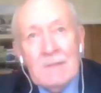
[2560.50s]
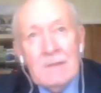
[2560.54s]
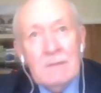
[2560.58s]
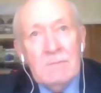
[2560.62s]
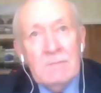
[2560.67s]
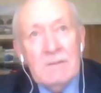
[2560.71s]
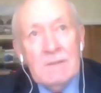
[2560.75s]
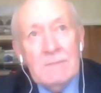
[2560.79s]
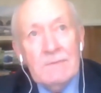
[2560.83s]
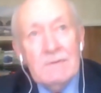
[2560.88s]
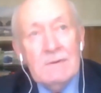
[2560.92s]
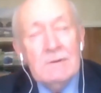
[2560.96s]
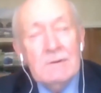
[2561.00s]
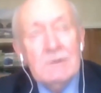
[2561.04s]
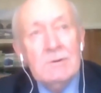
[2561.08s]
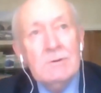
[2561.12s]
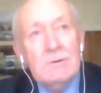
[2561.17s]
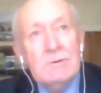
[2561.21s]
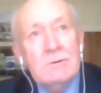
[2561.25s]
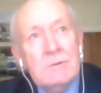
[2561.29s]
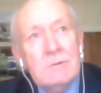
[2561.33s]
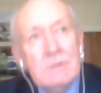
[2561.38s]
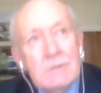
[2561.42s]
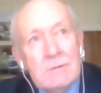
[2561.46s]
people
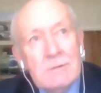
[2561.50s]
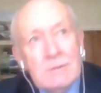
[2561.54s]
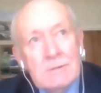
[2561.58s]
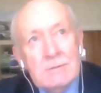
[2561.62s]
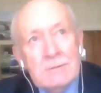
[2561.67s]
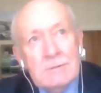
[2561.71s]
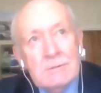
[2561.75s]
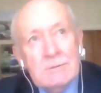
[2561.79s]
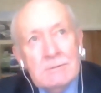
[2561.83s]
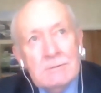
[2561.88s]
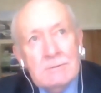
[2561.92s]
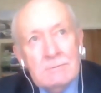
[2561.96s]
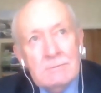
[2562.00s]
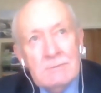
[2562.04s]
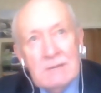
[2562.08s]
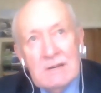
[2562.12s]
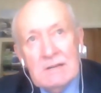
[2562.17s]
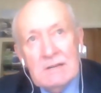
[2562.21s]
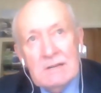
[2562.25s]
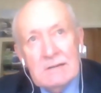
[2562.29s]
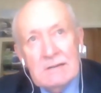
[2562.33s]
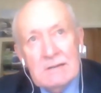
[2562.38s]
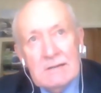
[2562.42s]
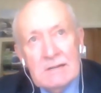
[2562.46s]
who
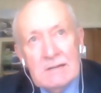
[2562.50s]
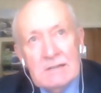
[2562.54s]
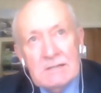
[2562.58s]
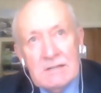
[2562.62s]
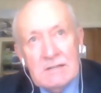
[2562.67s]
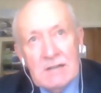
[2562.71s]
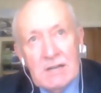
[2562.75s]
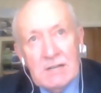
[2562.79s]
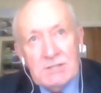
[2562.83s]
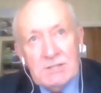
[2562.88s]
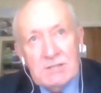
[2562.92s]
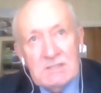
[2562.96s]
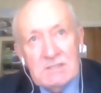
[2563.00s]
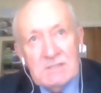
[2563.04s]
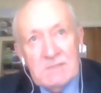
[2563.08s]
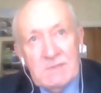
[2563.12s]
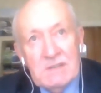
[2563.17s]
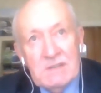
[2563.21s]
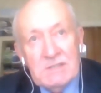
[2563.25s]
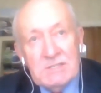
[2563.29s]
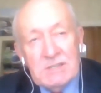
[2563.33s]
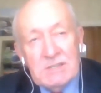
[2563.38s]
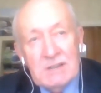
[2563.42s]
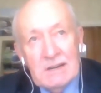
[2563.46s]
win international
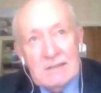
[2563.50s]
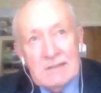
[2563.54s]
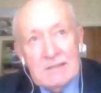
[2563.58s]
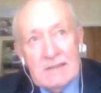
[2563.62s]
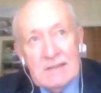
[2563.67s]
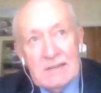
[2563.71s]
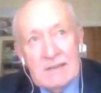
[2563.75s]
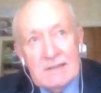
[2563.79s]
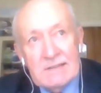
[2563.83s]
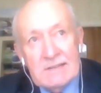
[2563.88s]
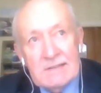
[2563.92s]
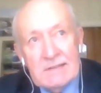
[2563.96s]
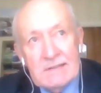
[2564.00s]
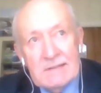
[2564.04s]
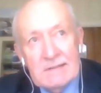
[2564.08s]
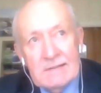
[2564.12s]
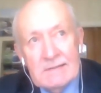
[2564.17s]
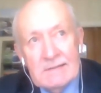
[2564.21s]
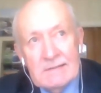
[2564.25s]
speech contests,